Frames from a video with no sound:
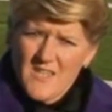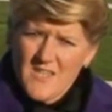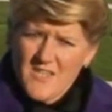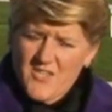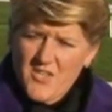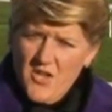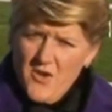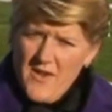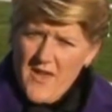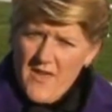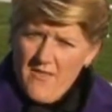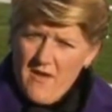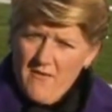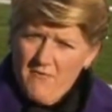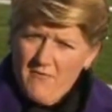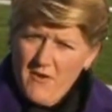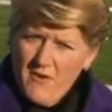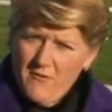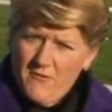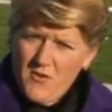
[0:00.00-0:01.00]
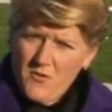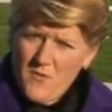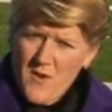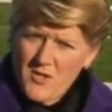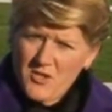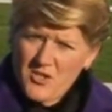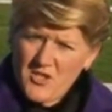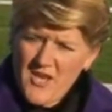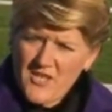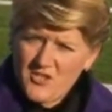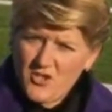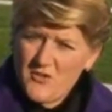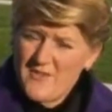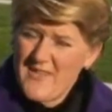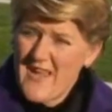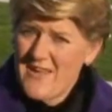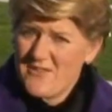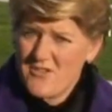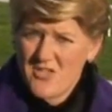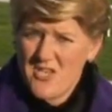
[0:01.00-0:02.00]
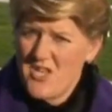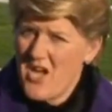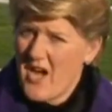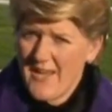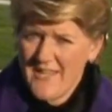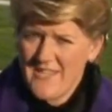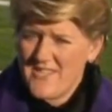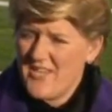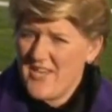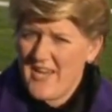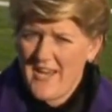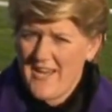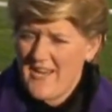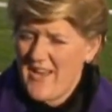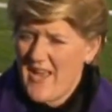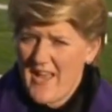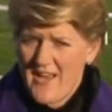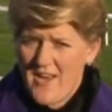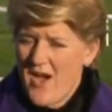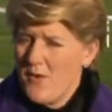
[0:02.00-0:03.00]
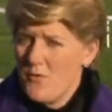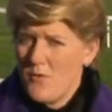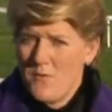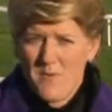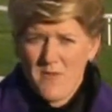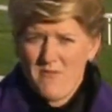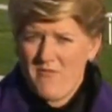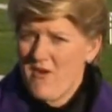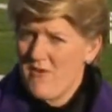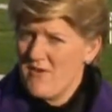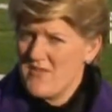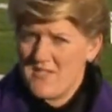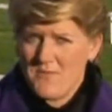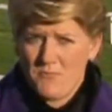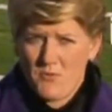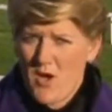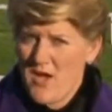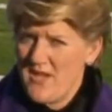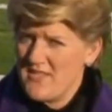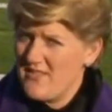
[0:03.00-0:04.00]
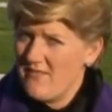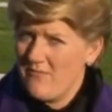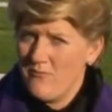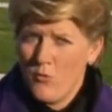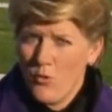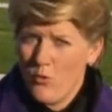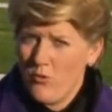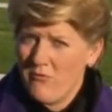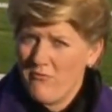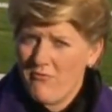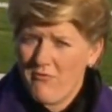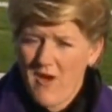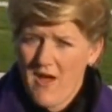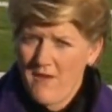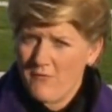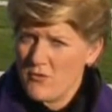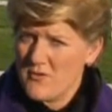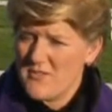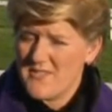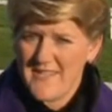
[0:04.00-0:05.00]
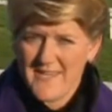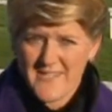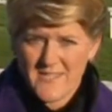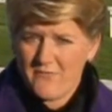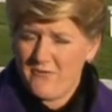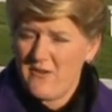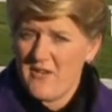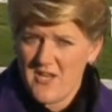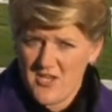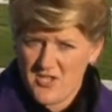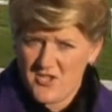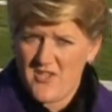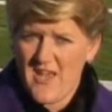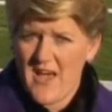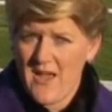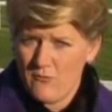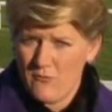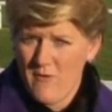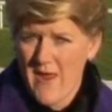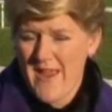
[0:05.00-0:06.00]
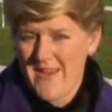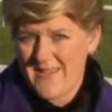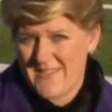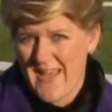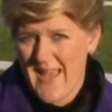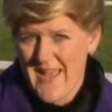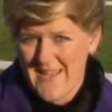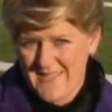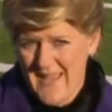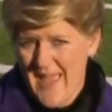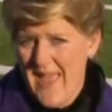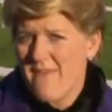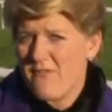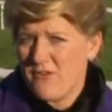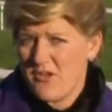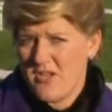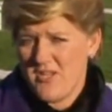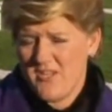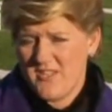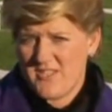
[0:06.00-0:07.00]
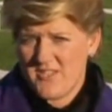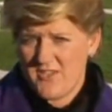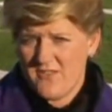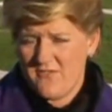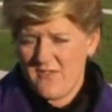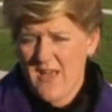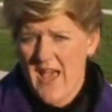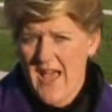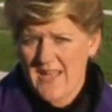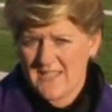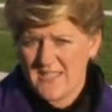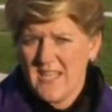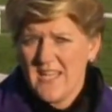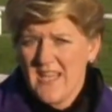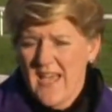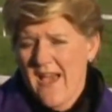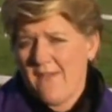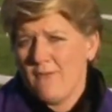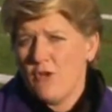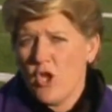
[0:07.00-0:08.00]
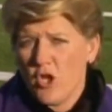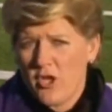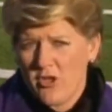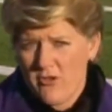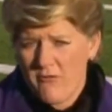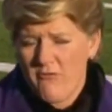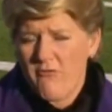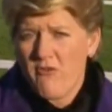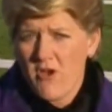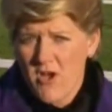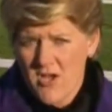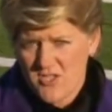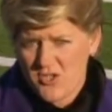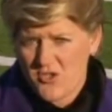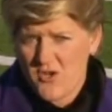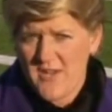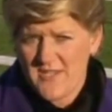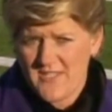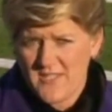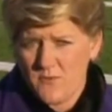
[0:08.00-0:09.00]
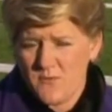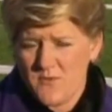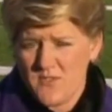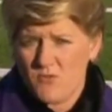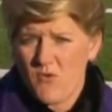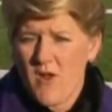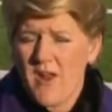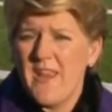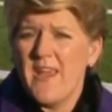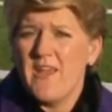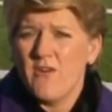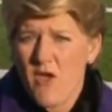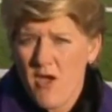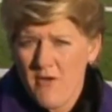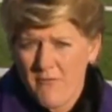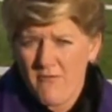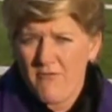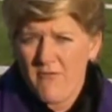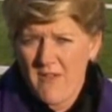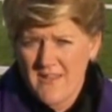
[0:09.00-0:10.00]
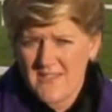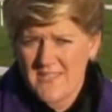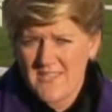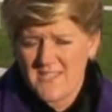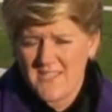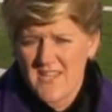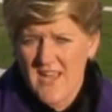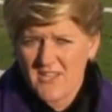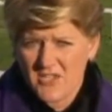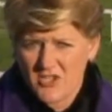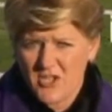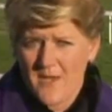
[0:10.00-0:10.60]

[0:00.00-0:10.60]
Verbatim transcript: So yeah, that field for the Welsh national down to 19, and I would be very surprised if more than five or six finished that race. As evidence of that, have a look at the first race that was run here over fences at